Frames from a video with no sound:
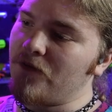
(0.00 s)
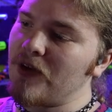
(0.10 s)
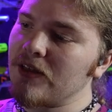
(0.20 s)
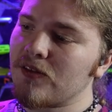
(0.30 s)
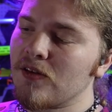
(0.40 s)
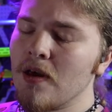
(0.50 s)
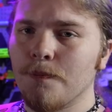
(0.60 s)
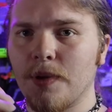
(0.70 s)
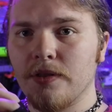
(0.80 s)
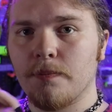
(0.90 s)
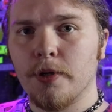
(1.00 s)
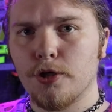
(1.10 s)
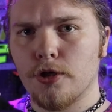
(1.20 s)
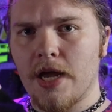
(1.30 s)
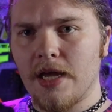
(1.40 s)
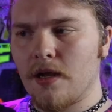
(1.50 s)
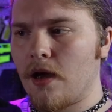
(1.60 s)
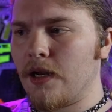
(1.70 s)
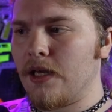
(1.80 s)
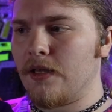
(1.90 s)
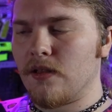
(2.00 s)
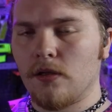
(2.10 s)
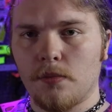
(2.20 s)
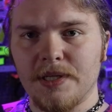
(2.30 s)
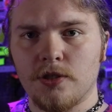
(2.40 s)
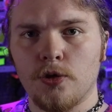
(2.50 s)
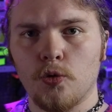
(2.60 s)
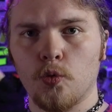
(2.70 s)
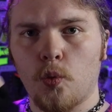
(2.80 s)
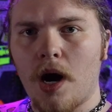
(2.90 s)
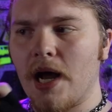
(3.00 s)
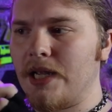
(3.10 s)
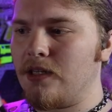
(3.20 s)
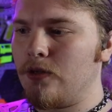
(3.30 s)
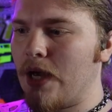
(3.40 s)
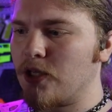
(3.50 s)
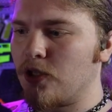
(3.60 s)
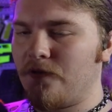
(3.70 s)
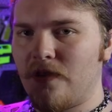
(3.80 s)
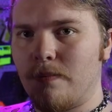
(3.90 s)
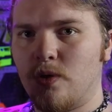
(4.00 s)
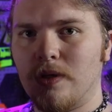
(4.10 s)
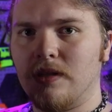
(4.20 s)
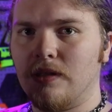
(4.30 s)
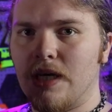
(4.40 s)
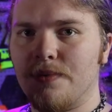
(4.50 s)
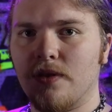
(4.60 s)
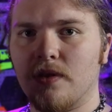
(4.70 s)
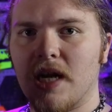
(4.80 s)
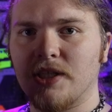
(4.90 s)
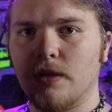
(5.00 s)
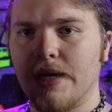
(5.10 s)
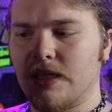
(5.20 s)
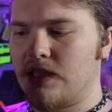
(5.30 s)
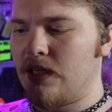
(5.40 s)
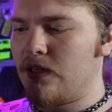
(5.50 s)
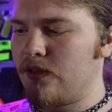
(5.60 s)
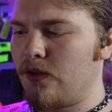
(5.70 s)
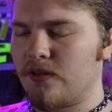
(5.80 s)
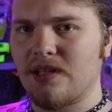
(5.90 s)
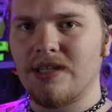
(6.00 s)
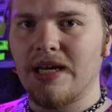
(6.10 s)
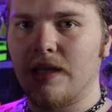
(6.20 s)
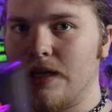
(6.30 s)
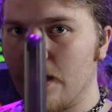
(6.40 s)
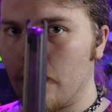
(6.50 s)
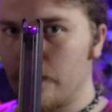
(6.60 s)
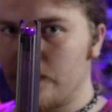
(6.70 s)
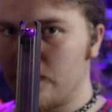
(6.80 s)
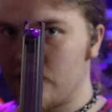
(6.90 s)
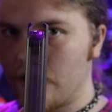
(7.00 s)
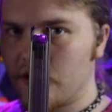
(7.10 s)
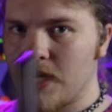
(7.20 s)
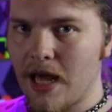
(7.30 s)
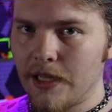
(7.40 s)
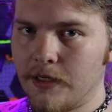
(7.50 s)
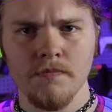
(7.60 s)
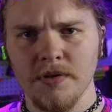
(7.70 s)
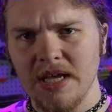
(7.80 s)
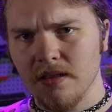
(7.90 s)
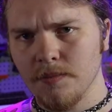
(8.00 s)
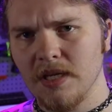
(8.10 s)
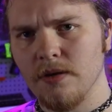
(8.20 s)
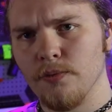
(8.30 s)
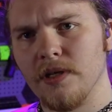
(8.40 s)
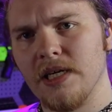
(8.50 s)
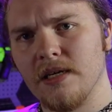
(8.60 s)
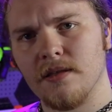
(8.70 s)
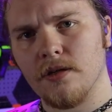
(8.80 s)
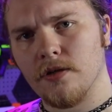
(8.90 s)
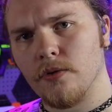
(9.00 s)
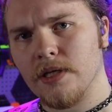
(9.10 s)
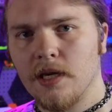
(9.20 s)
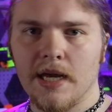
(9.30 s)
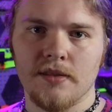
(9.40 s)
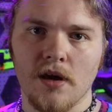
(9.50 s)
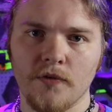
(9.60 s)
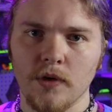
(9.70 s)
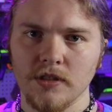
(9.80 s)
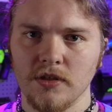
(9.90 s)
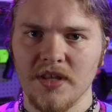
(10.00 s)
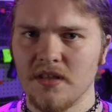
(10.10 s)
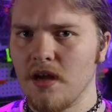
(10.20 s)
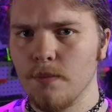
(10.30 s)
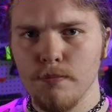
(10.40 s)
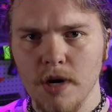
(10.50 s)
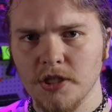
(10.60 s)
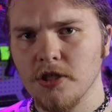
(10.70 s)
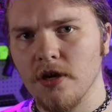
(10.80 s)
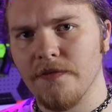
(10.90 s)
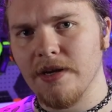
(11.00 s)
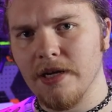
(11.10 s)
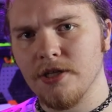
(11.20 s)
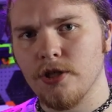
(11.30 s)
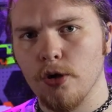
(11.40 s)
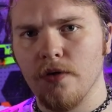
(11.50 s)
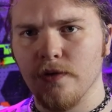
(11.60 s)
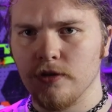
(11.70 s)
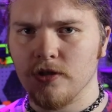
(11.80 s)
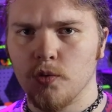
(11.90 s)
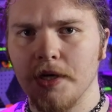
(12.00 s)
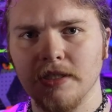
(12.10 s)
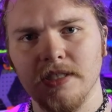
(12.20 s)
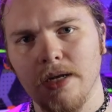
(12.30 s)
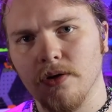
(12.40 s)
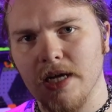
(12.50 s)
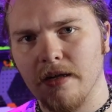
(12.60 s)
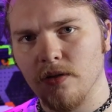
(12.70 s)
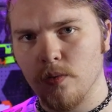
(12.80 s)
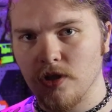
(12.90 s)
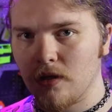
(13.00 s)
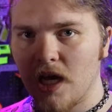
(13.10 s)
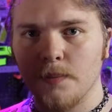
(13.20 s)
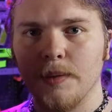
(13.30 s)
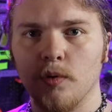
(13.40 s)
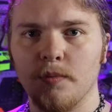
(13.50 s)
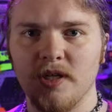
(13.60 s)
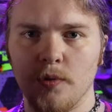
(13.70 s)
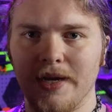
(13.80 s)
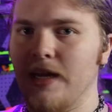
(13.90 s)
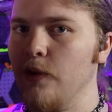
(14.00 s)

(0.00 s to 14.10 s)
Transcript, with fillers: fits, but the pusher head on it is a little bit too wide to actually fit between the lips of the Tachi magazine because they're slightly narrower than a standard Talon. But that's something really easy to do in CAD software, so that's not much of an issue if you're just running standard Talon which a lot of people will be doing